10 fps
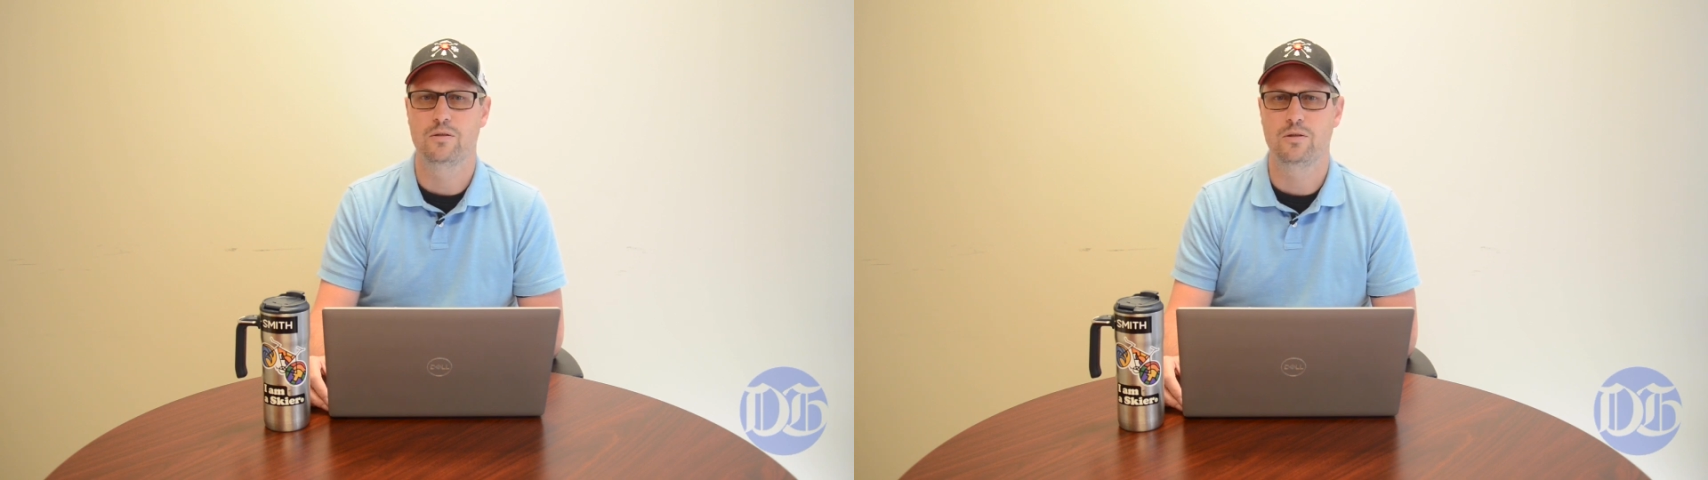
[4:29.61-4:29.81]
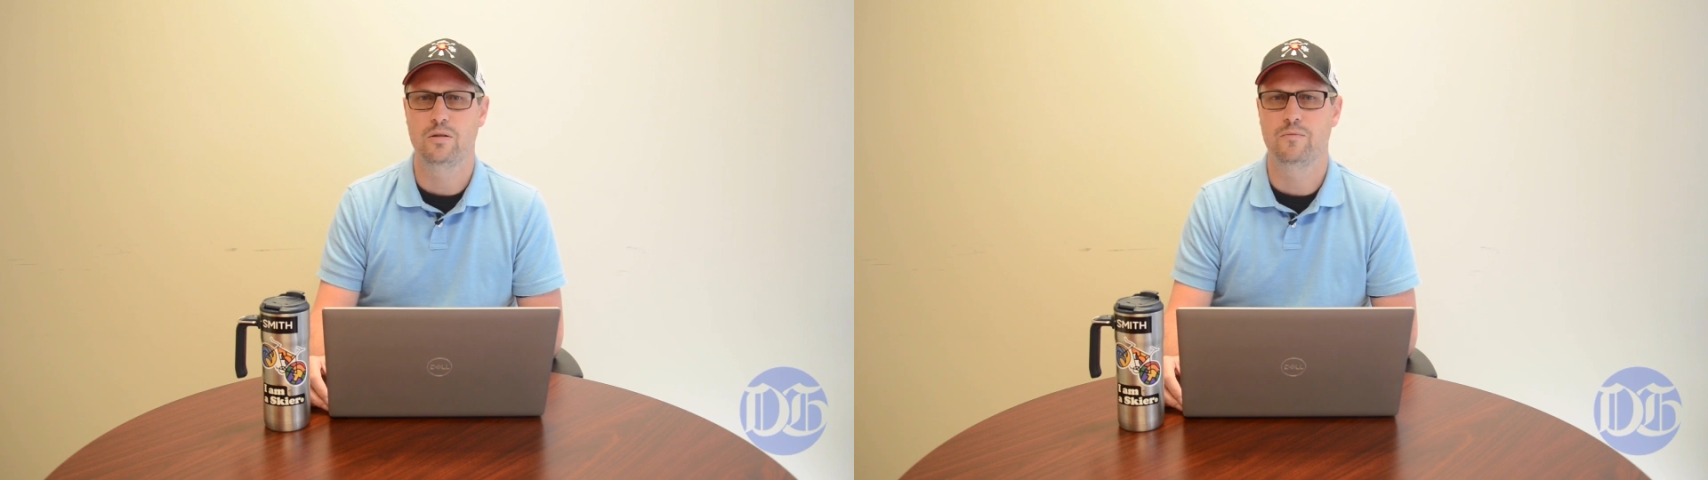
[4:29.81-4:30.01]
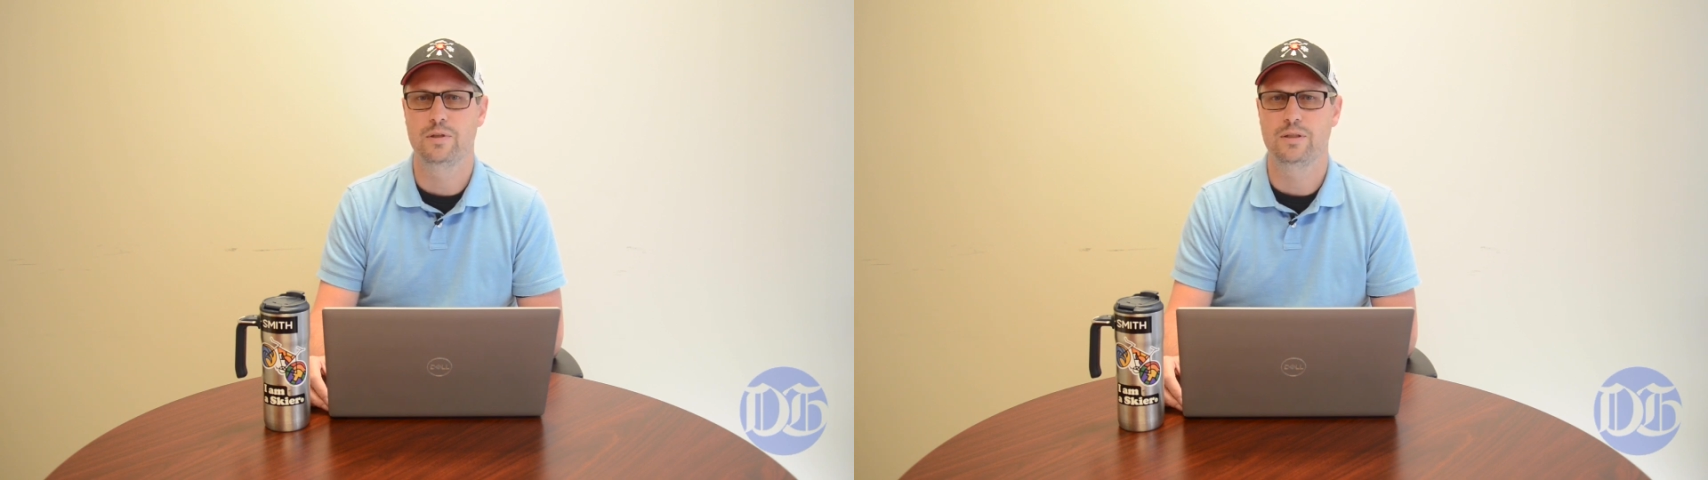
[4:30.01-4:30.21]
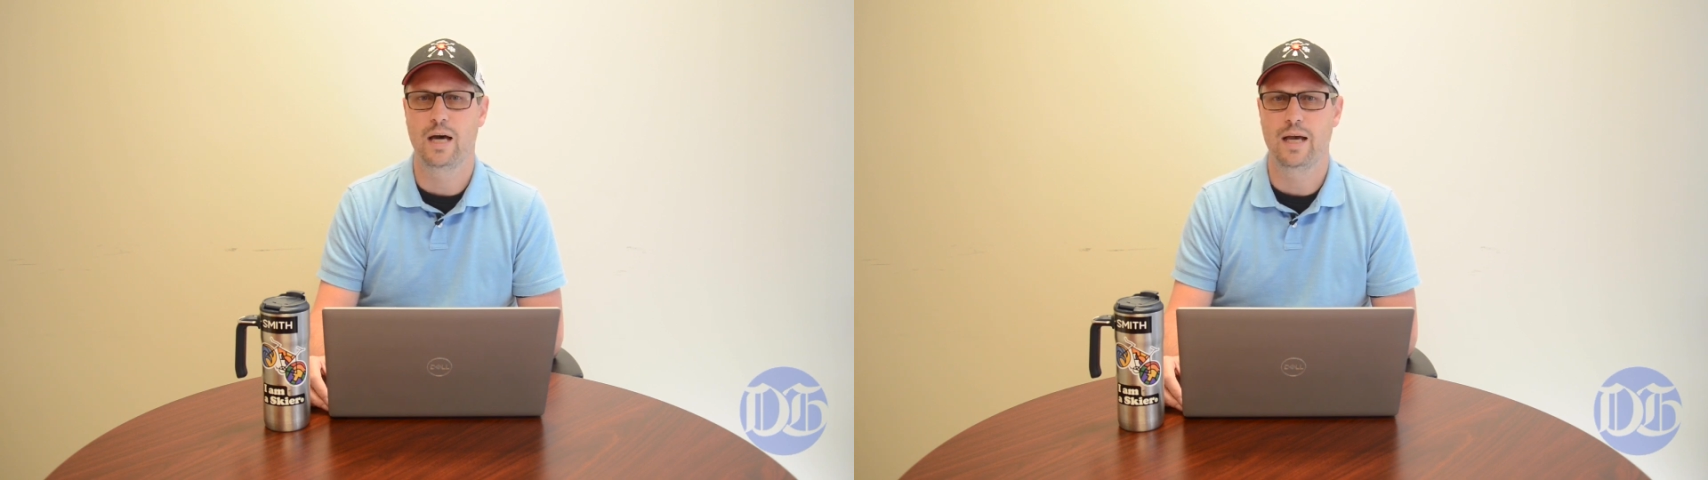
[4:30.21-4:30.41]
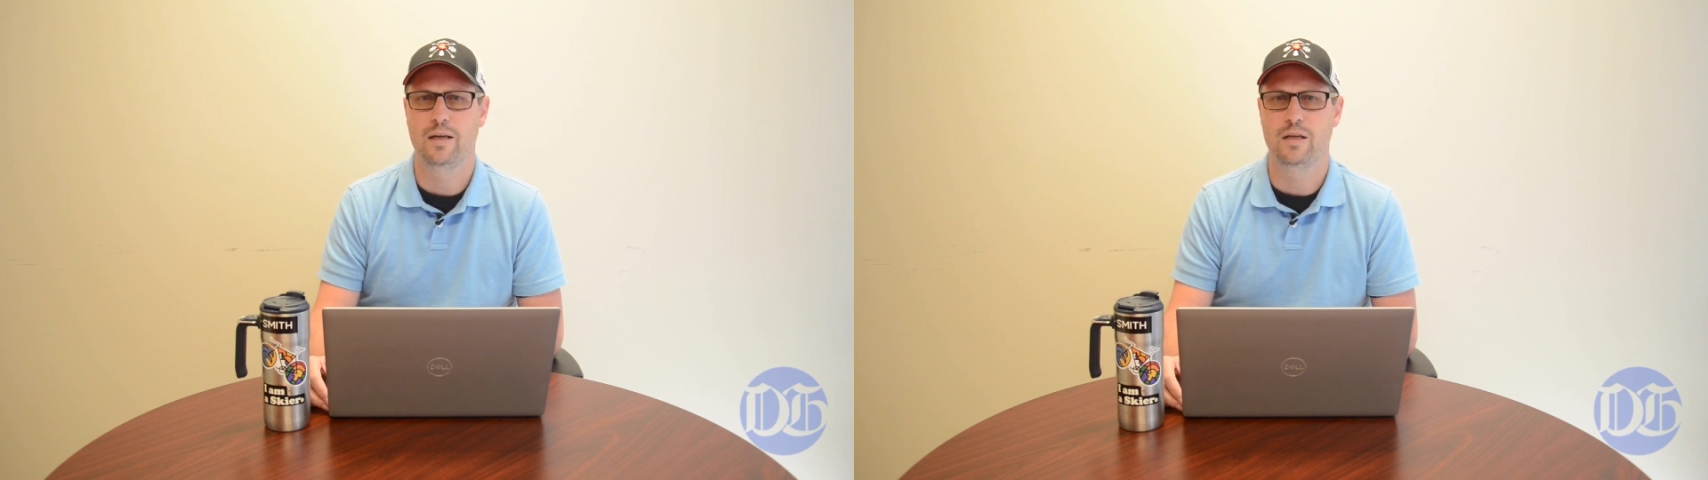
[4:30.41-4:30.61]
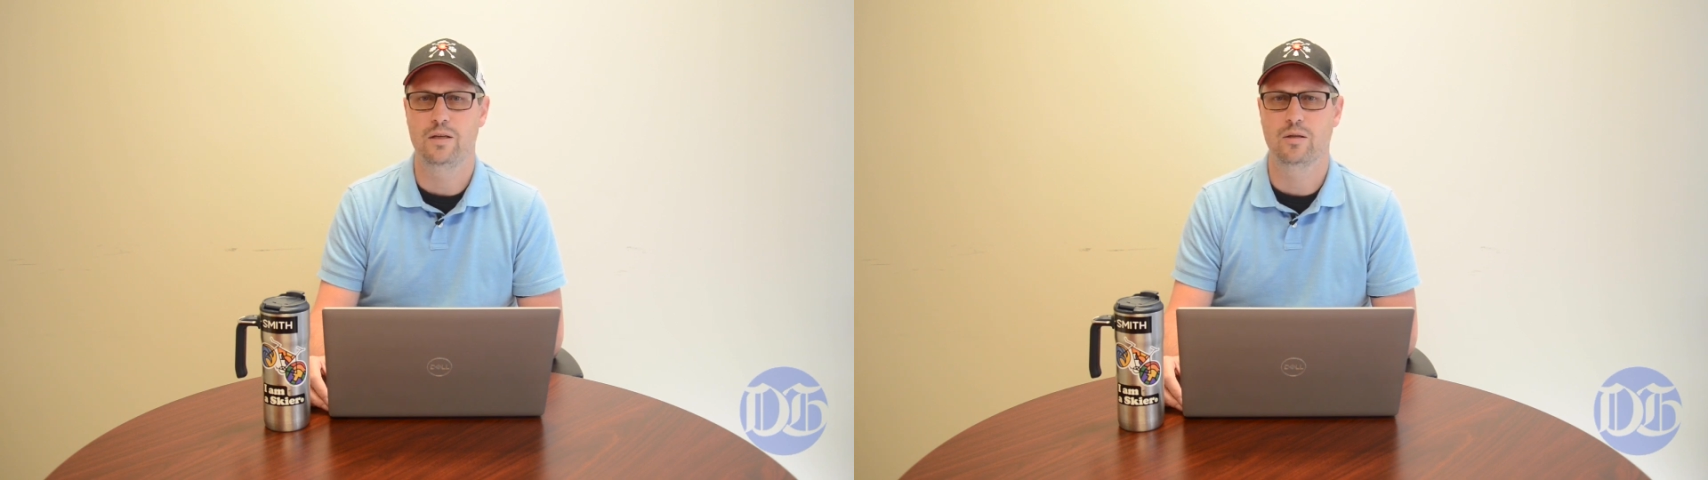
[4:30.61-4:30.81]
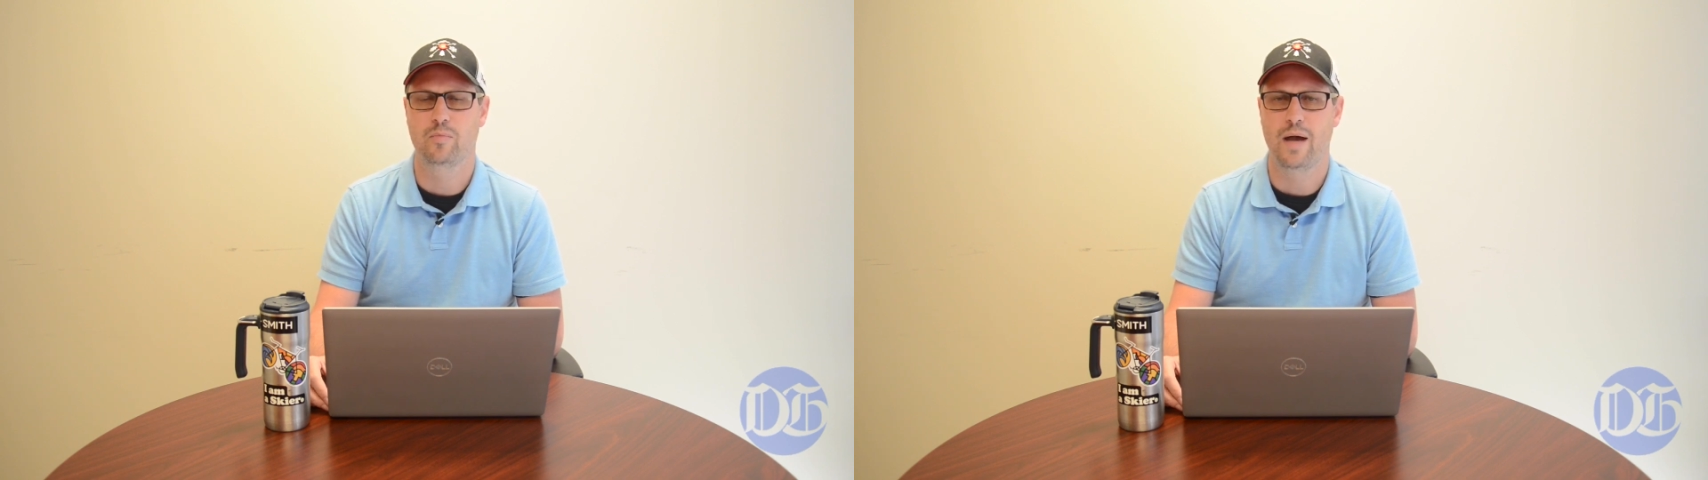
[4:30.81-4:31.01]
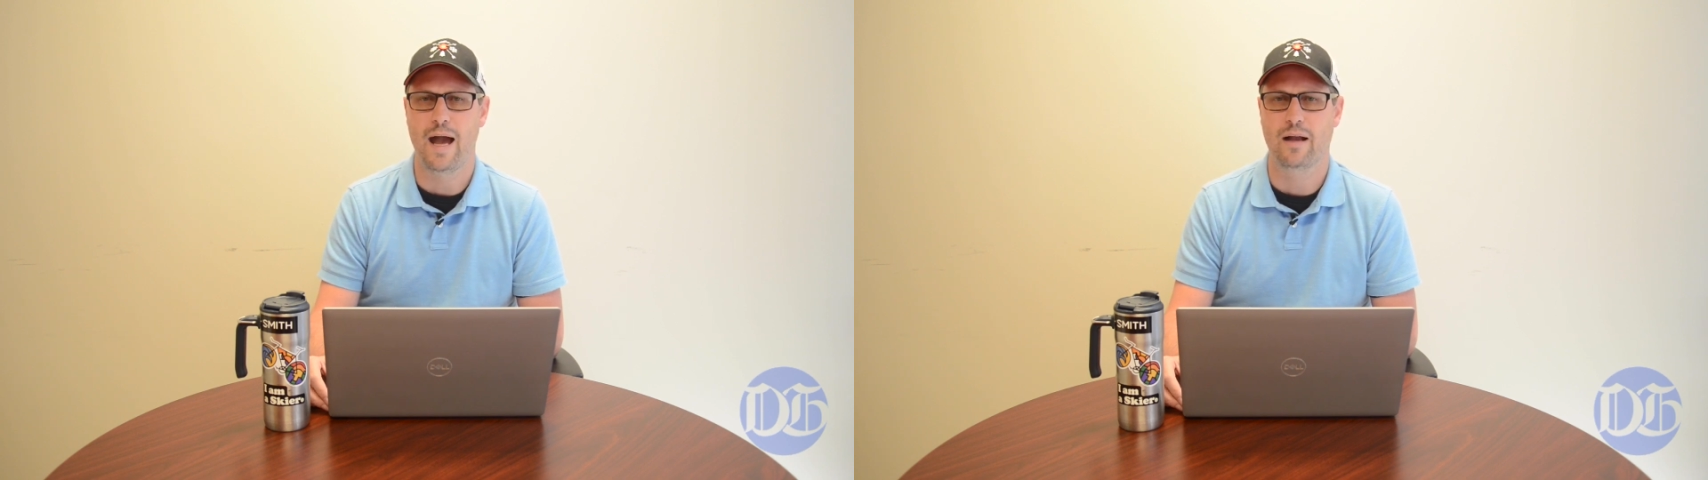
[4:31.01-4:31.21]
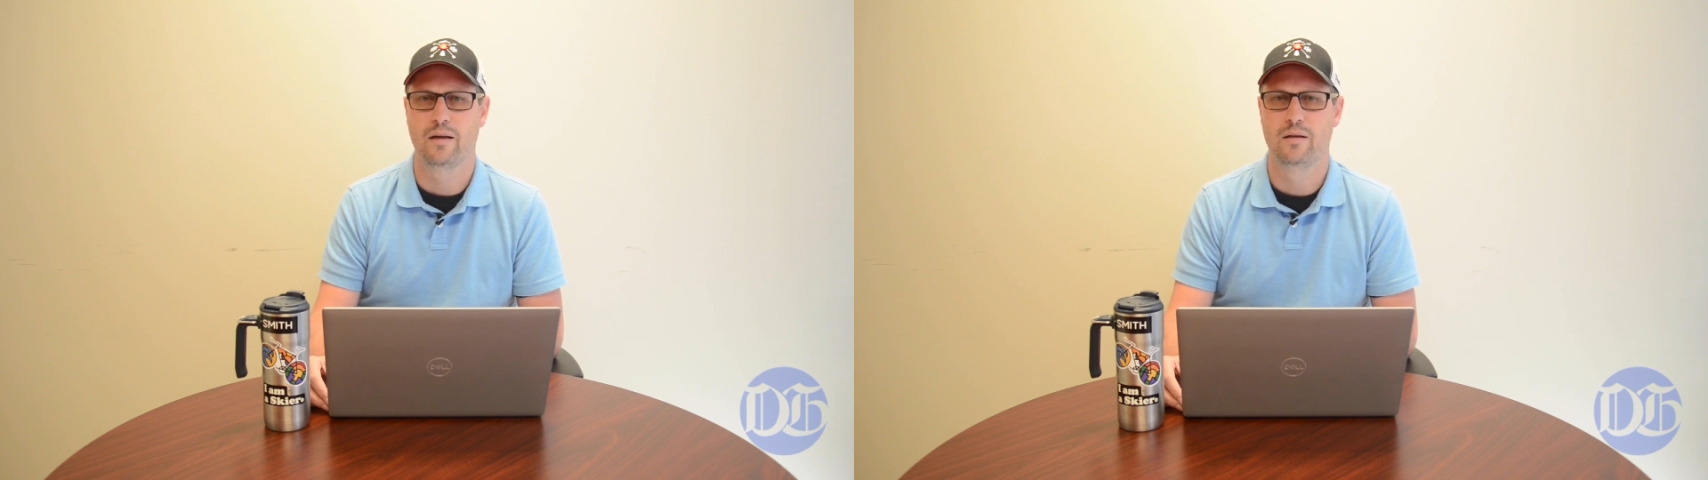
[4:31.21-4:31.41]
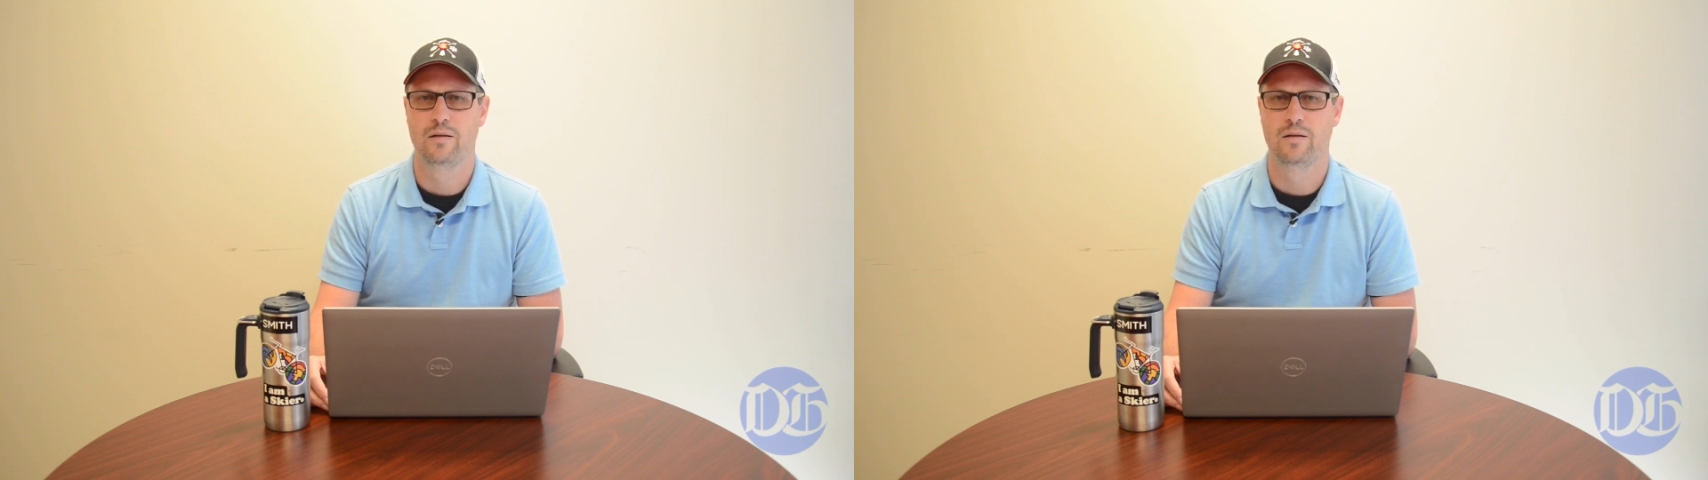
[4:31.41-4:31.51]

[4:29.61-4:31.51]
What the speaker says: should reside in your pack.